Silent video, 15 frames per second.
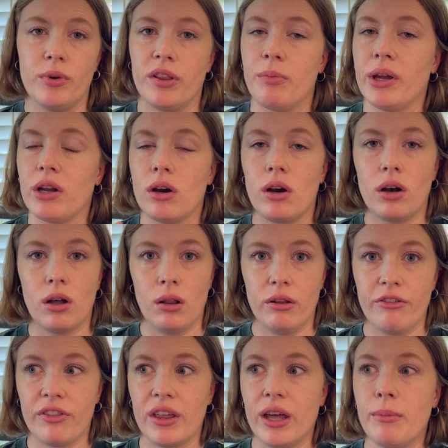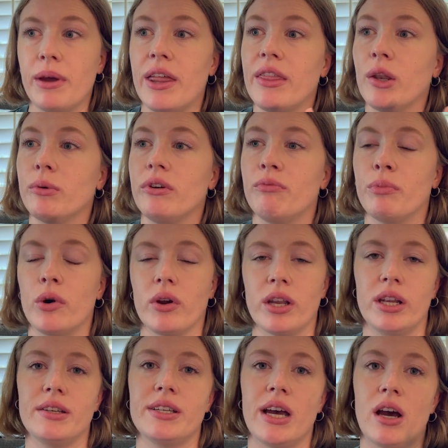rhythmic, all of them, and then we've broken
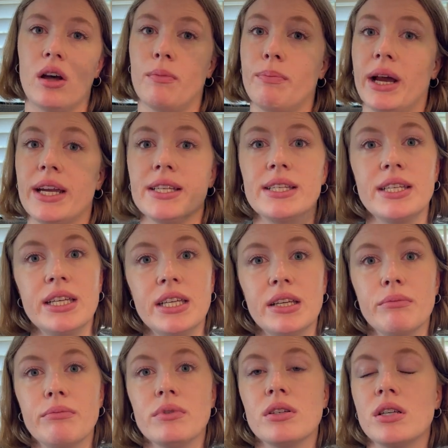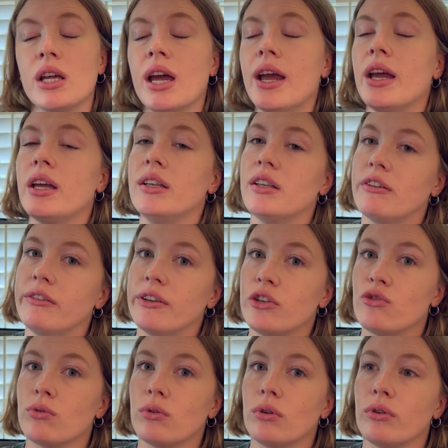it down by teams,
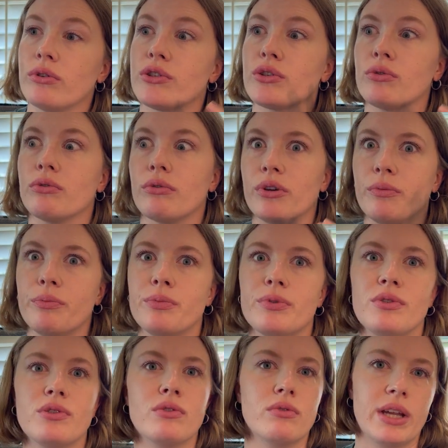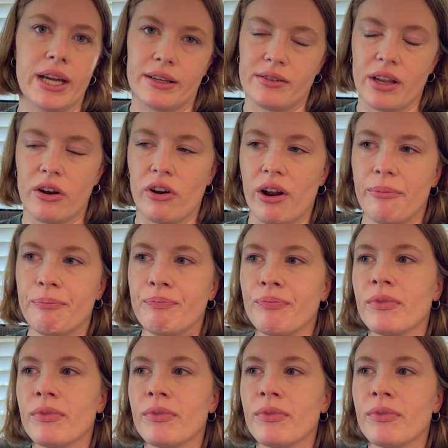individuals, groups, etc.